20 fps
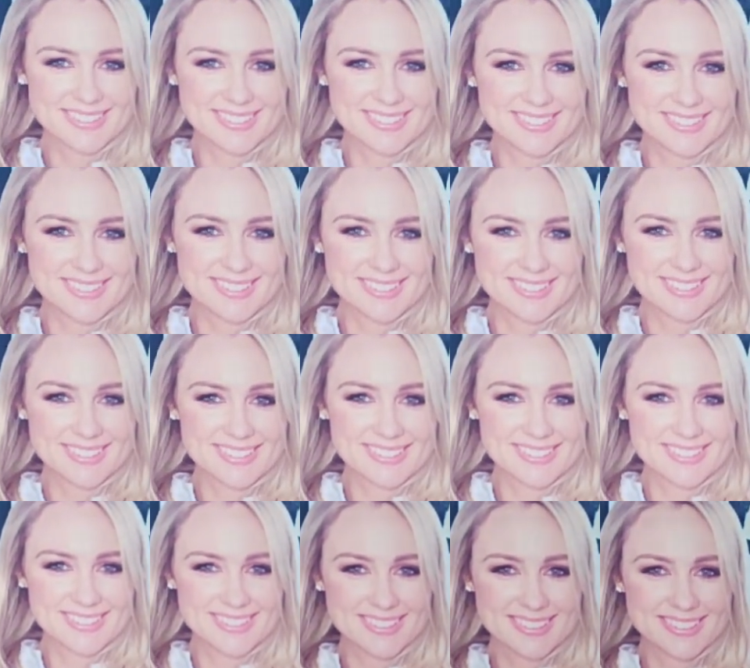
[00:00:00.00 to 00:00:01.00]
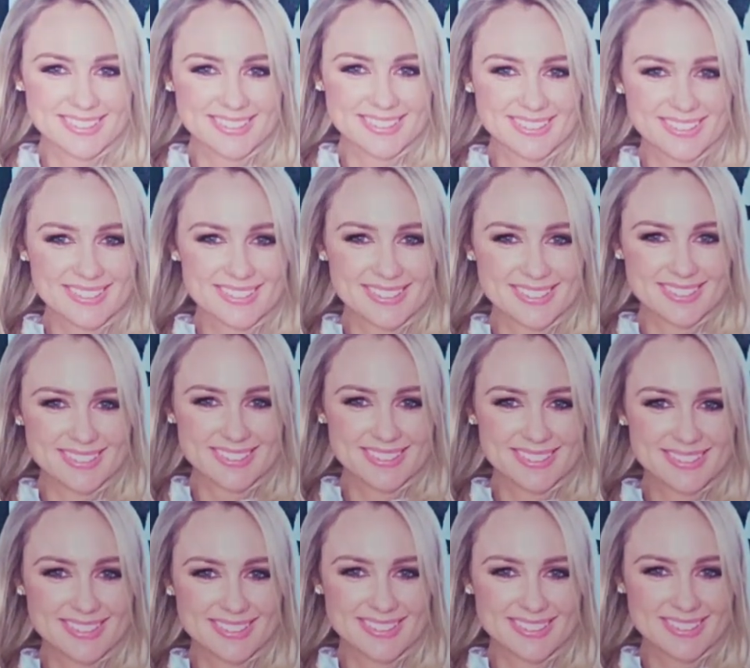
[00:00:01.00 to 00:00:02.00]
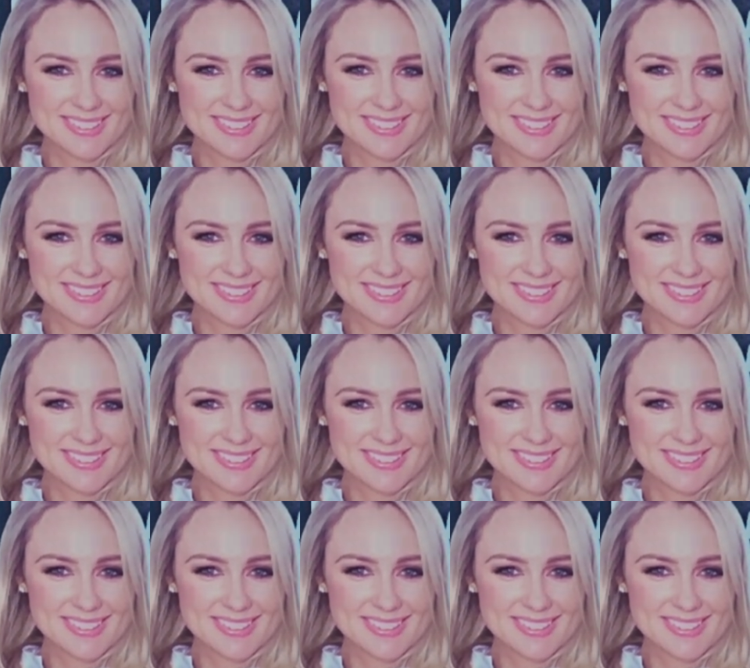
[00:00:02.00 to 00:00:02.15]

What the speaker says: Canna Campbell, who I greatly